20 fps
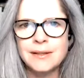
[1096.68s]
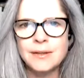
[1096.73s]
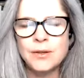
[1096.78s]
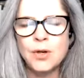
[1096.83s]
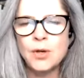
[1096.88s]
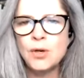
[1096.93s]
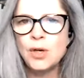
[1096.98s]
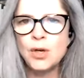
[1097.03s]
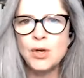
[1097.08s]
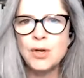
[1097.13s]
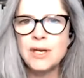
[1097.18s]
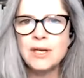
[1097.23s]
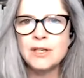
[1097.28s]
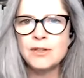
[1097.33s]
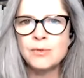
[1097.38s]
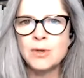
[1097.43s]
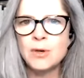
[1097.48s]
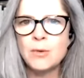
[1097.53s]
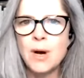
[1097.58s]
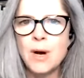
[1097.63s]
No learning
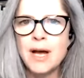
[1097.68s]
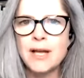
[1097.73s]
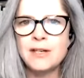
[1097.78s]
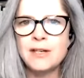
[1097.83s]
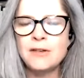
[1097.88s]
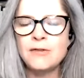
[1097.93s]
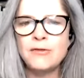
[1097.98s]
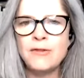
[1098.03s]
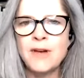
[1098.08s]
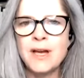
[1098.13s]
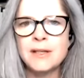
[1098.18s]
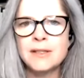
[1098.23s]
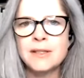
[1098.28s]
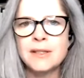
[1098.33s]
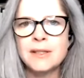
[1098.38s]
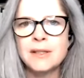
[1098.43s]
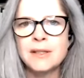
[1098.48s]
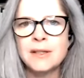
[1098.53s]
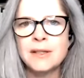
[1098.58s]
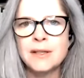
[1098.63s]
is required. In fact,
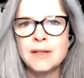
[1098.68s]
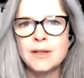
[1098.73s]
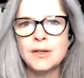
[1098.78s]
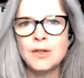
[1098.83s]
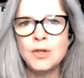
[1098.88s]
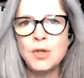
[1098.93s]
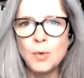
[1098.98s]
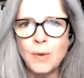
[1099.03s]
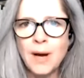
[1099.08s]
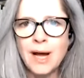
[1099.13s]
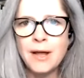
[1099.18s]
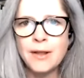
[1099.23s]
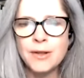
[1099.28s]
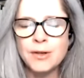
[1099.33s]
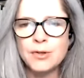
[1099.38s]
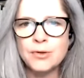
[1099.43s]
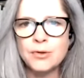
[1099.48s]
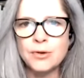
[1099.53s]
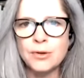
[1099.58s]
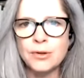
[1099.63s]
you are the
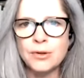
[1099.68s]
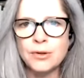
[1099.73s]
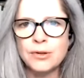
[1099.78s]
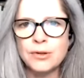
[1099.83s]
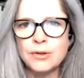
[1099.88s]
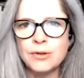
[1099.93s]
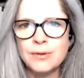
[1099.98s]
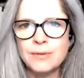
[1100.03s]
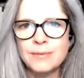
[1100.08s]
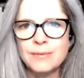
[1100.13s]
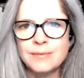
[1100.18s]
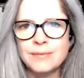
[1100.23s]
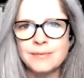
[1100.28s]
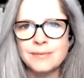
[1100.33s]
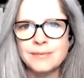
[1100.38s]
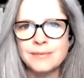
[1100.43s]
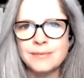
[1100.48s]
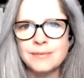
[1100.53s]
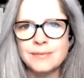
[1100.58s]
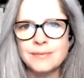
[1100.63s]
truth.
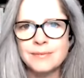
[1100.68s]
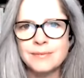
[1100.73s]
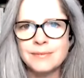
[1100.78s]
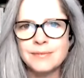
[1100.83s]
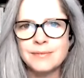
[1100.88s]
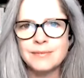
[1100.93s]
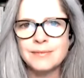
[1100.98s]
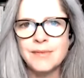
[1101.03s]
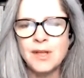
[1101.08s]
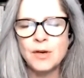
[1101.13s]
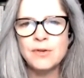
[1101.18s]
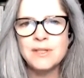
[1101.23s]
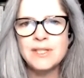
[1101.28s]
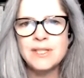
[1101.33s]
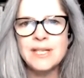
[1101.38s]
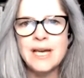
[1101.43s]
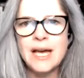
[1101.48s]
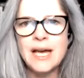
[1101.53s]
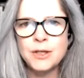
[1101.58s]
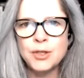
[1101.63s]
There
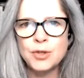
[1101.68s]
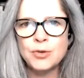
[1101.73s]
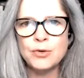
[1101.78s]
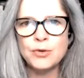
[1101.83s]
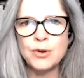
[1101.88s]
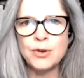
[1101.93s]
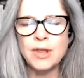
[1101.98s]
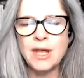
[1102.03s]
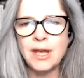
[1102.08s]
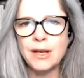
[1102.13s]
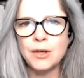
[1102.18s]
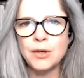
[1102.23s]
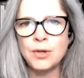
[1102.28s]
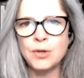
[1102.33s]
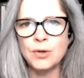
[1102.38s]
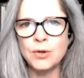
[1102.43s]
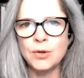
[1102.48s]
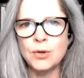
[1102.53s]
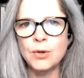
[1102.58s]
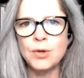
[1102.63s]
isn't a truth and
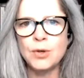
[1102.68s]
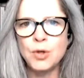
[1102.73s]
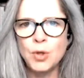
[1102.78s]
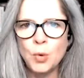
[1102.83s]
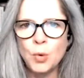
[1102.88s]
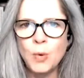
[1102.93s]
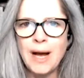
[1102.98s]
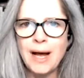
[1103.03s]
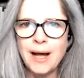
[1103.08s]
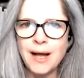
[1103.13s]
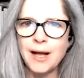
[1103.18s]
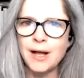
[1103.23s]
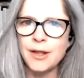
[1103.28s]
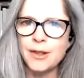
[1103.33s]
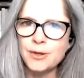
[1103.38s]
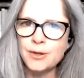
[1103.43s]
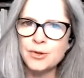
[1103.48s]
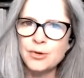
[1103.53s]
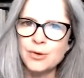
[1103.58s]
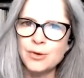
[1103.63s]
you. You are
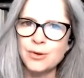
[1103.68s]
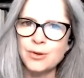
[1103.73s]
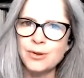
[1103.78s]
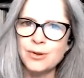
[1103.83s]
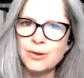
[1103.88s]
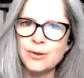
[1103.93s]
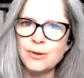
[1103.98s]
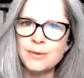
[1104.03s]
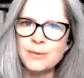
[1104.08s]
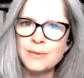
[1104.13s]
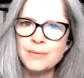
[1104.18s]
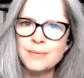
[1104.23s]
the truth.